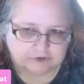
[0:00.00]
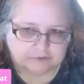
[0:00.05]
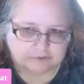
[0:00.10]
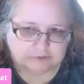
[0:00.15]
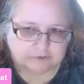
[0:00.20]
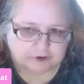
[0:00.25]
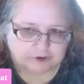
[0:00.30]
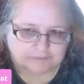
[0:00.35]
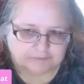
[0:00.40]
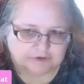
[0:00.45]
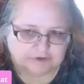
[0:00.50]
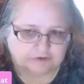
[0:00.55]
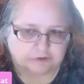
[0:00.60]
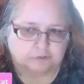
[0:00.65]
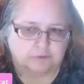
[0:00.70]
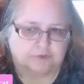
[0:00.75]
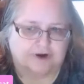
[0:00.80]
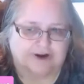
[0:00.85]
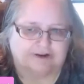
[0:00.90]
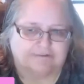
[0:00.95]
droplets
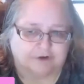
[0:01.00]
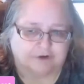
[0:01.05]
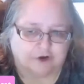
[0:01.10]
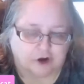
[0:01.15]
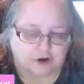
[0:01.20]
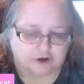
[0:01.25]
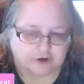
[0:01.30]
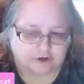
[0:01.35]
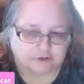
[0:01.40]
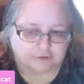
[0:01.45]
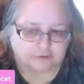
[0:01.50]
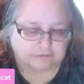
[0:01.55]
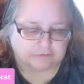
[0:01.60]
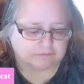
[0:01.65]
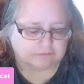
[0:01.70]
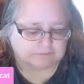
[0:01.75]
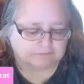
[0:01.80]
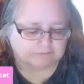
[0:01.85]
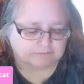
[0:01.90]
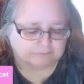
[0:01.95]
or whatever on
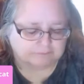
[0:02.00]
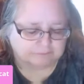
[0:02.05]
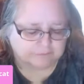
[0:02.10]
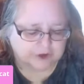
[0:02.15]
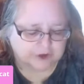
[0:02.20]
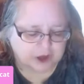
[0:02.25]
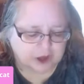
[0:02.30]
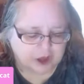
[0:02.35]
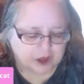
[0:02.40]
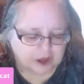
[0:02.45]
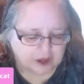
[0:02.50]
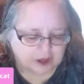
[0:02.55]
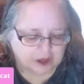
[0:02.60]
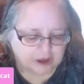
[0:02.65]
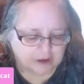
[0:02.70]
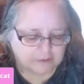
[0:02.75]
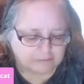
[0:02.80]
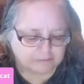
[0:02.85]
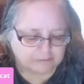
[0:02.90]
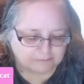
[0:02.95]
you.
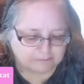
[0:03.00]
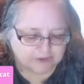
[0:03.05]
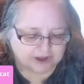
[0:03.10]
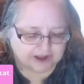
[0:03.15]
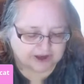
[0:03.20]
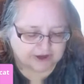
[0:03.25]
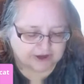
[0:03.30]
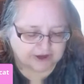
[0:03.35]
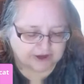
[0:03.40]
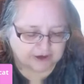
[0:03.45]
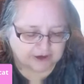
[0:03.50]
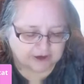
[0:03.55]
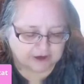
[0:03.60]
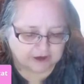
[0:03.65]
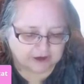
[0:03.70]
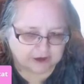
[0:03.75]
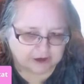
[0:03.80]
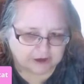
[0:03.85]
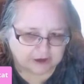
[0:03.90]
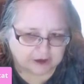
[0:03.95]
But,
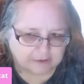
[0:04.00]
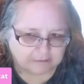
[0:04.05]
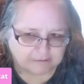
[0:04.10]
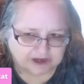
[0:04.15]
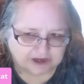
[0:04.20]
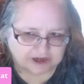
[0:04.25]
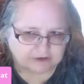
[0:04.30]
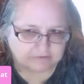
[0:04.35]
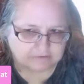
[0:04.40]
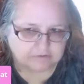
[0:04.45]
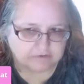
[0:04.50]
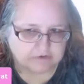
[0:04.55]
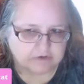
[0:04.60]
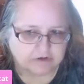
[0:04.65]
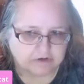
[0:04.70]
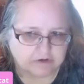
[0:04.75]
I mean,